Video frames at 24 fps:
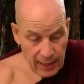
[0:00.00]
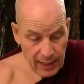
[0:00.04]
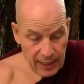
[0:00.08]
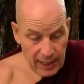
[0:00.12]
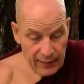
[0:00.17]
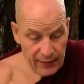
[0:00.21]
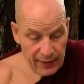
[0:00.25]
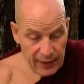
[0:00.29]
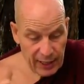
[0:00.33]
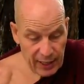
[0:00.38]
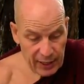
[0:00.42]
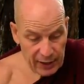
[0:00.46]

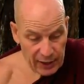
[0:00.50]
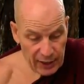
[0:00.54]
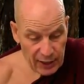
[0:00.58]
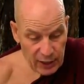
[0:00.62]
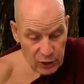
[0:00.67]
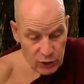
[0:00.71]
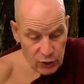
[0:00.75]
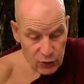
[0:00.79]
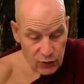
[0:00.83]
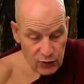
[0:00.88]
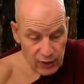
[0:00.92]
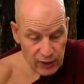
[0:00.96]
living under
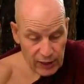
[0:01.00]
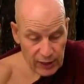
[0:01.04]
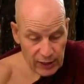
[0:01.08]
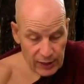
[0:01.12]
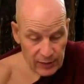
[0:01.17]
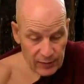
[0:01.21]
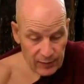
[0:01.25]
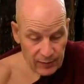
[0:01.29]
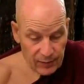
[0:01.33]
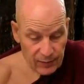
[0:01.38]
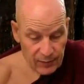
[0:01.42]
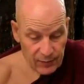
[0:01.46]
a tree,
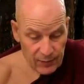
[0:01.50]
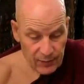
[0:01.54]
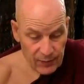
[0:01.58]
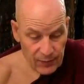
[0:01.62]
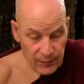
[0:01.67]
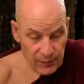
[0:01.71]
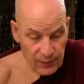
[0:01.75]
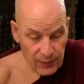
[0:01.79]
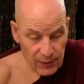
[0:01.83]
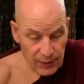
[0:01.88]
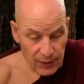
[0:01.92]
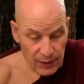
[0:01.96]

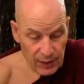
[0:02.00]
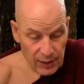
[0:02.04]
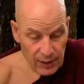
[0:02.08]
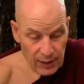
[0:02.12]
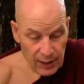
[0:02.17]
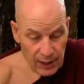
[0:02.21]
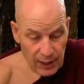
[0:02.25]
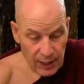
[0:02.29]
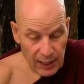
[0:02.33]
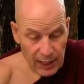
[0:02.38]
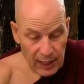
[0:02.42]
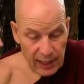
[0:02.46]

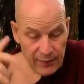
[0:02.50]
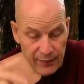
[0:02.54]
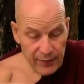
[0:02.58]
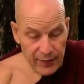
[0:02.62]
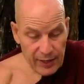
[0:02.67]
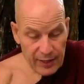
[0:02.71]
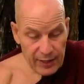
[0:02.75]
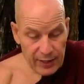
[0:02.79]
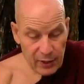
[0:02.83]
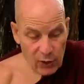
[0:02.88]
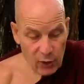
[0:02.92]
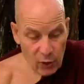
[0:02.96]

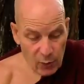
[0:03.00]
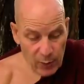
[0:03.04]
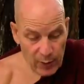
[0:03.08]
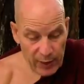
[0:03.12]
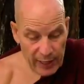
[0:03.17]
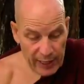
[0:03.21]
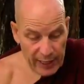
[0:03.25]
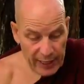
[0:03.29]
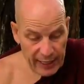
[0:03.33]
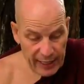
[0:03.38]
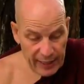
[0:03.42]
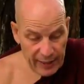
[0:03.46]
living in the
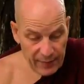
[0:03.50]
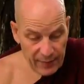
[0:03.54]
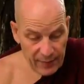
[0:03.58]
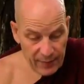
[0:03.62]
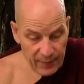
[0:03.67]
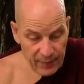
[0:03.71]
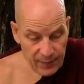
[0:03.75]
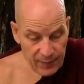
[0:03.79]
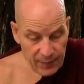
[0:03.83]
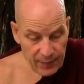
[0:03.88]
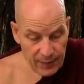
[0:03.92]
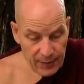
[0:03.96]
open air,
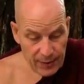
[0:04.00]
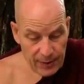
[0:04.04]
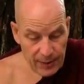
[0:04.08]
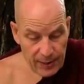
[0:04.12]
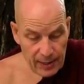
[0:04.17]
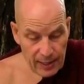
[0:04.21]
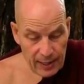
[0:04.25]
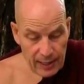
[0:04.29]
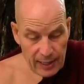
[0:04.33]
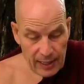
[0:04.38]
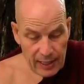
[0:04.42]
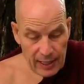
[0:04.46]

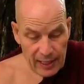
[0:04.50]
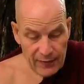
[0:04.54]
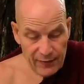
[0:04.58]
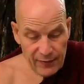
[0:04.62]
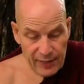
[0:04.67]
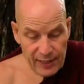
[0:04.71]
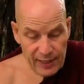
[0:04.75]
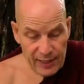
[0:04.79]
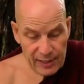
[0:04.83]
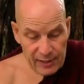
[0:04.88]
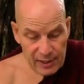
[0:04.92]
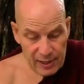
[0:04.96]

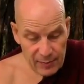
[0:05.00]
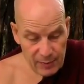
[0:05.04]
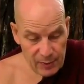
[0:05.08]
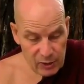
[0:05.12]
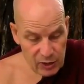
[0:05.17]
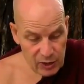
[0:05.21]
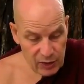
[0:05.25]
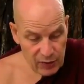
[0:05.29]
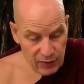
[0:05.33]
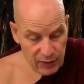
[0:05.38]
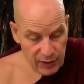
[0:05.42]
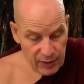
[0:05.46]
living in a
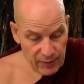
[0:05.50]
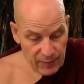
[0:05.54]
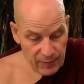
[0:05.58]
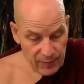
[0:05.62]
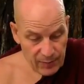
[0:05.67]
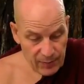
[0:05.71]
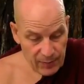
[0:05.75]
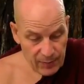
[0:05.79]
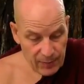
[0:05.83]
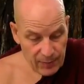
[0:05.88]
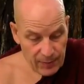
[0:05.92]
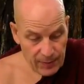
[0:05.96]
cemetery,
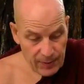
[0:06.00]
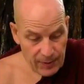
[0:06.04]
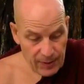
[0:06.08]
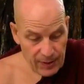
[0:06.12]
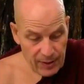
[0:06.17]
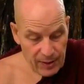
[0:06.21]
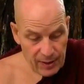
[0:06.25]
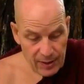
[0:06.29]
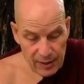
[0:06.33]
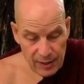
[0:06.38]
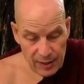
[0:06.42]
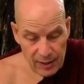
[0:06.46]

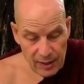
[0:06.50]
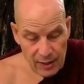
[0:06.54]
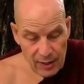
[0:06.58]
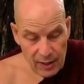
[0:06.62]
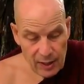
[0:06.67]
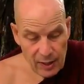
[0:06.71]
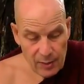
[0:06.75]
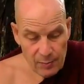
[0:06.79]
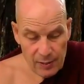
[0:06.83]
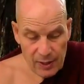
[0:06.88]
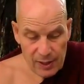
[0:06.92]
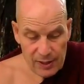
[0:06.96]

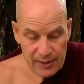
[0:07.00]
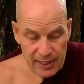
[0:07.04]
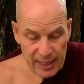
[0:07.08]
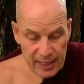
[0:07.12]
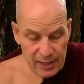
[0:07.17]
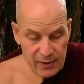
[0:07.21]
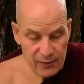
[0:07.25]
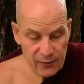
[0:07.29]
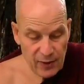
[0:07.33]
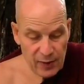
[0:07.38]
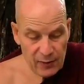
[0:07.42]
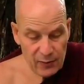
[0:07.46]
being
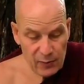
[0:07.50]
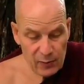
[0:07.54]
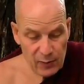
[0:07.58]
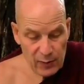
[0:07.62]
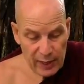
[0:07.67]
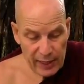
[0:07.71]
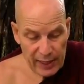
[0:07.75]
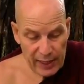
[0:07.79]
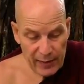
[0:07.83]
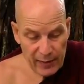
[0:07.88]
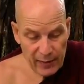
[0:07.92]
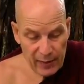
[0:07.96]
satisfied with
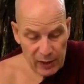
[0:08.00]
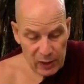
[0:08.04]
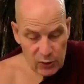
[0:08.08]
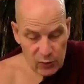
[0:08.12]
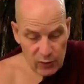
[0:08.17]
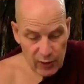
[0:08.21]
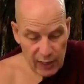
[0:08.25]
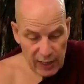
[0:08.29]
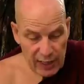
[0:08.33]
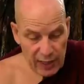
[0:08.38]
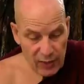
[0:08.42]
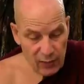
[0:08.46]
whatever
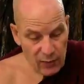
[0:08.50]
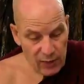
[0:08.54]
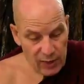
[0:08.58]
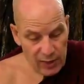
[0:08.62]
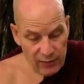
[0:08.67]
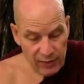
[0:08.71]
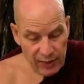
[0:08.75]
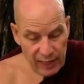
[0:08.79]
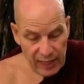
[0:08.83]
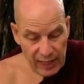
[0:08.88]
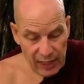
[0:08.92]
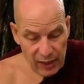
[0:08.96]
dwelling,
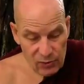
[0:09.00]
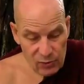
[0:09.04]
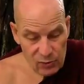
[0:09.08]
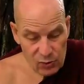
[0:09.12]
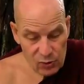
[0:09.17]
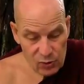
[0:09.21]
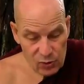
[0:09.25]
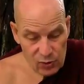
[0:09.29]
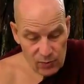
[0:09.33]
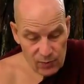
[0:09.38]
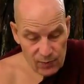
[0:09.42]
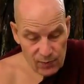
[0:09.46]
whatever
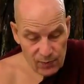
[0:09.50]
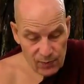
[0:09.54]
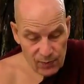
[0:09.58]
house,